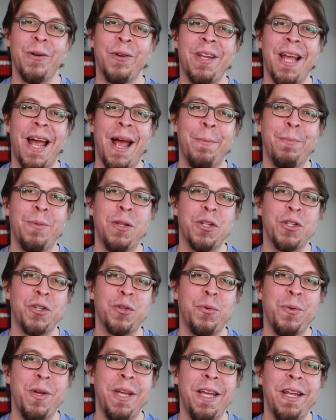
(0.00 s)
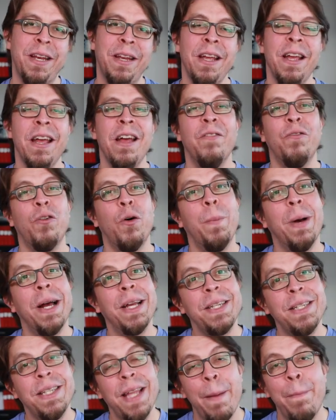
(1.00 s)
or tap the screen for my
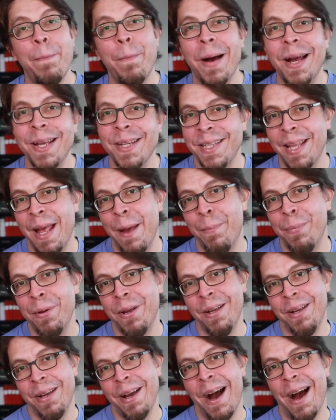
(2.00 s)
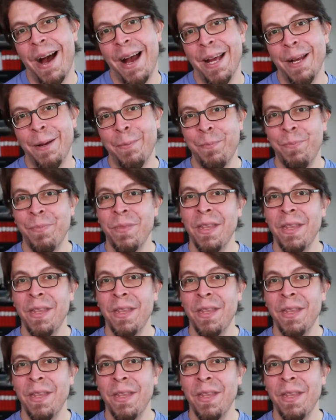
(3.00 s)
step-by-step guide.